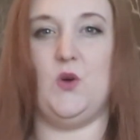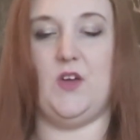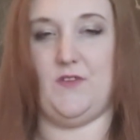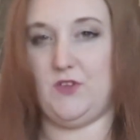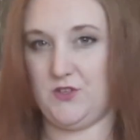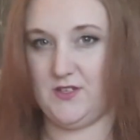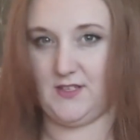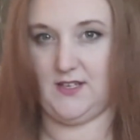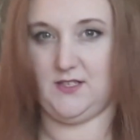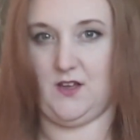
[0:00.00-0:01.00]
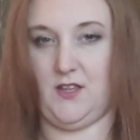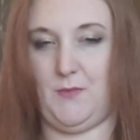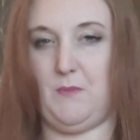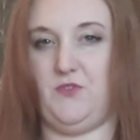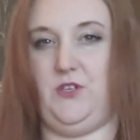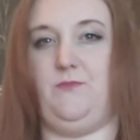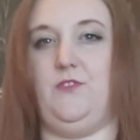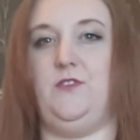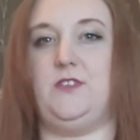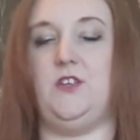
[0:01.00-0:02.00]
If you do decide to go the membership
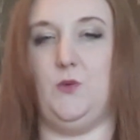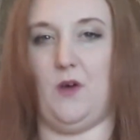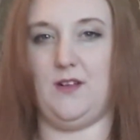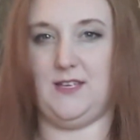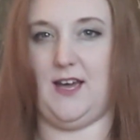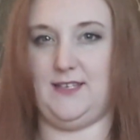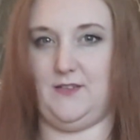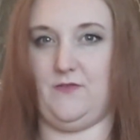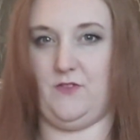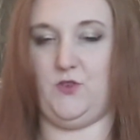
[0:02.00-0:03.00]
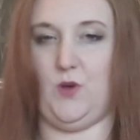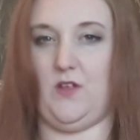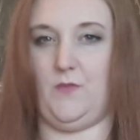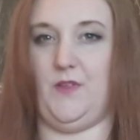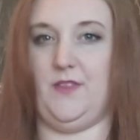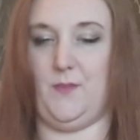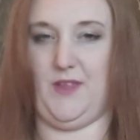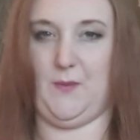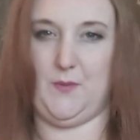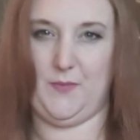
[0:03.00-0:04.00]
route, you are tied in for a 12-month
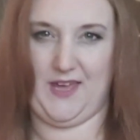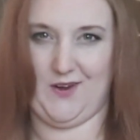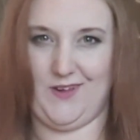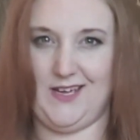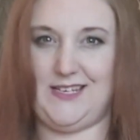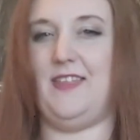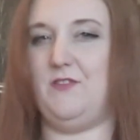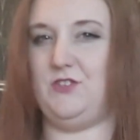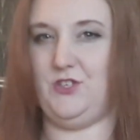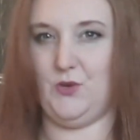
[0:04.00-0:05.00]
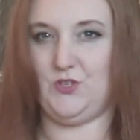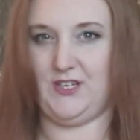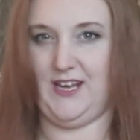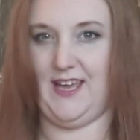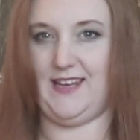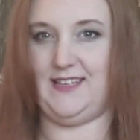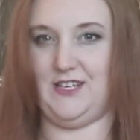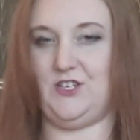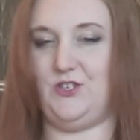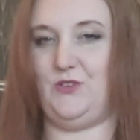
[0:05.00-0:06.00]
minimum period, and there is usually an
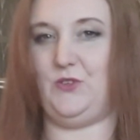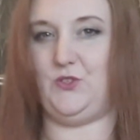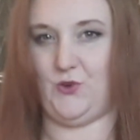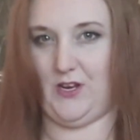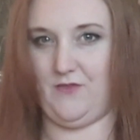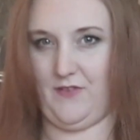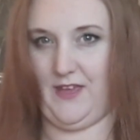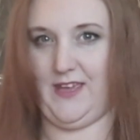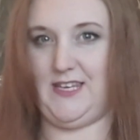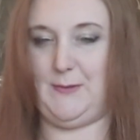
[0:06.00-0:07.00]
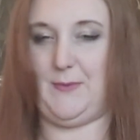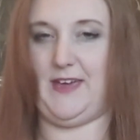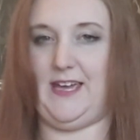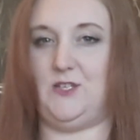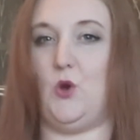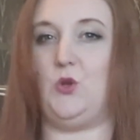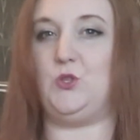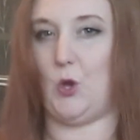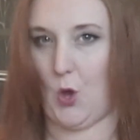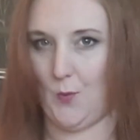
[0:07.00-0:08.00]
additional joining fee to be paid on
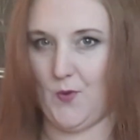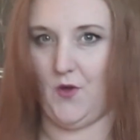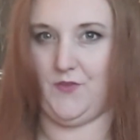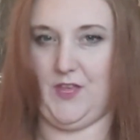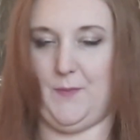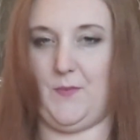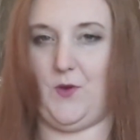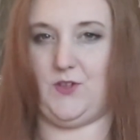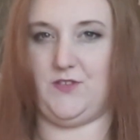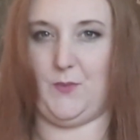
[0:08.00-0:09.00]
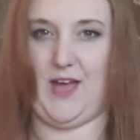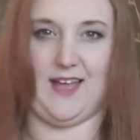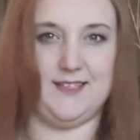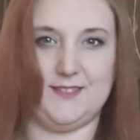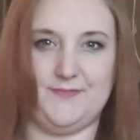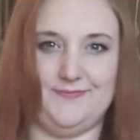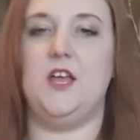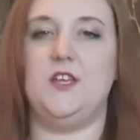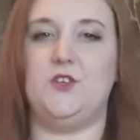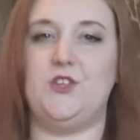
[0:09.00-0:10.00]
top of the cost of the pass.
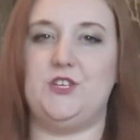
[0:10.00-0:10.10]
So the